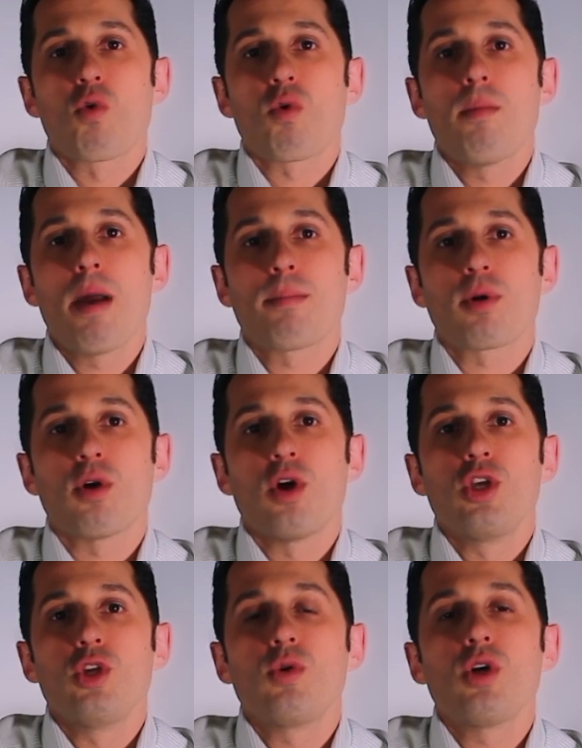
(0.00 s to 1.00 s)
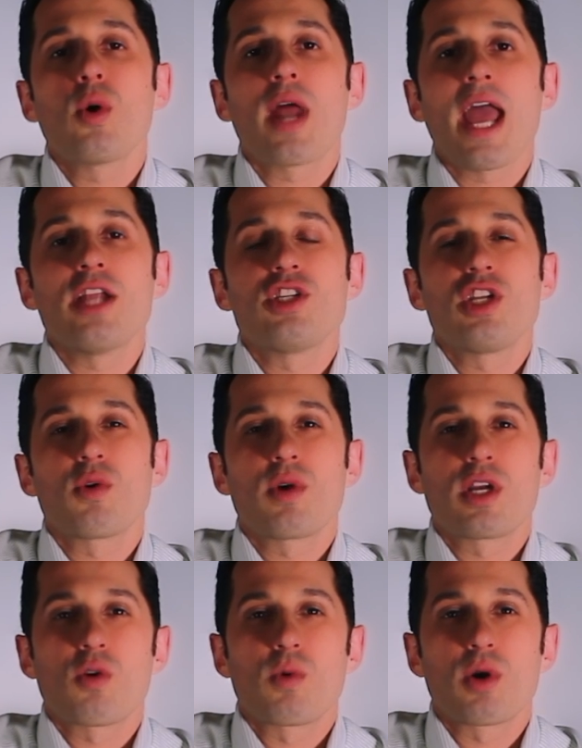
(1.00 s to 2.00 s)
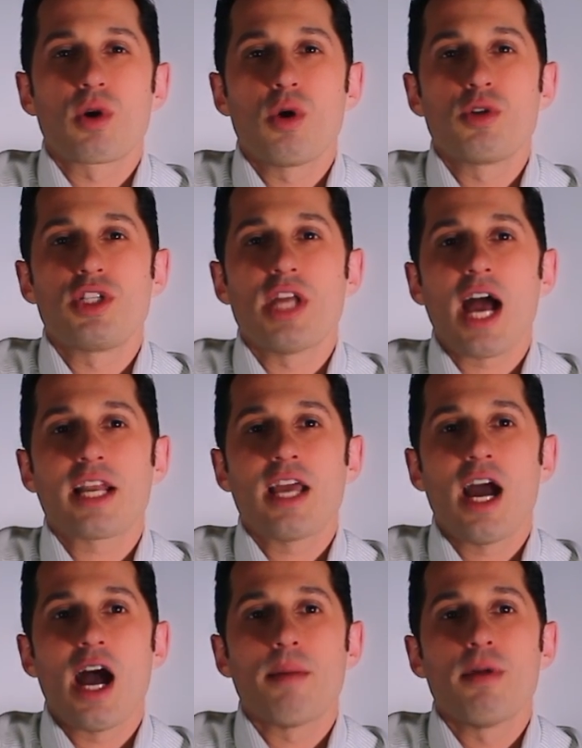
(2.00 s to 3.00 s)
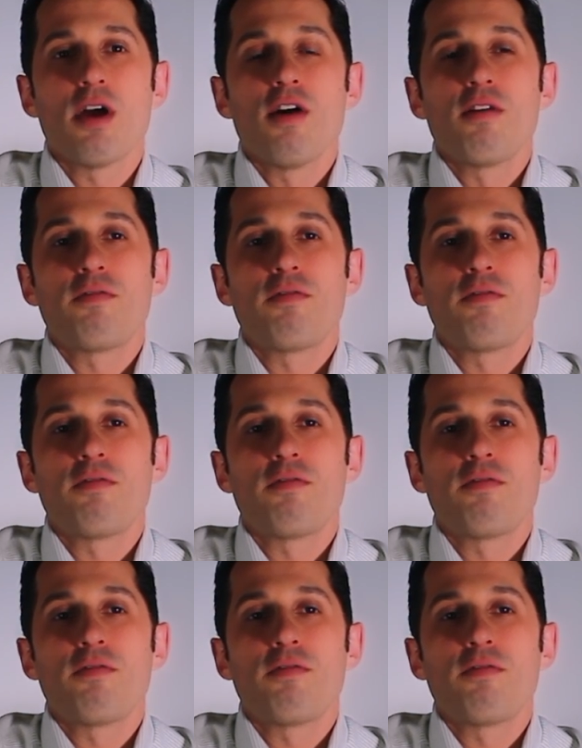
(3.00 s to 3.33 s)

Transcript: Remember, you can go to engineeringcareercoach.com/ask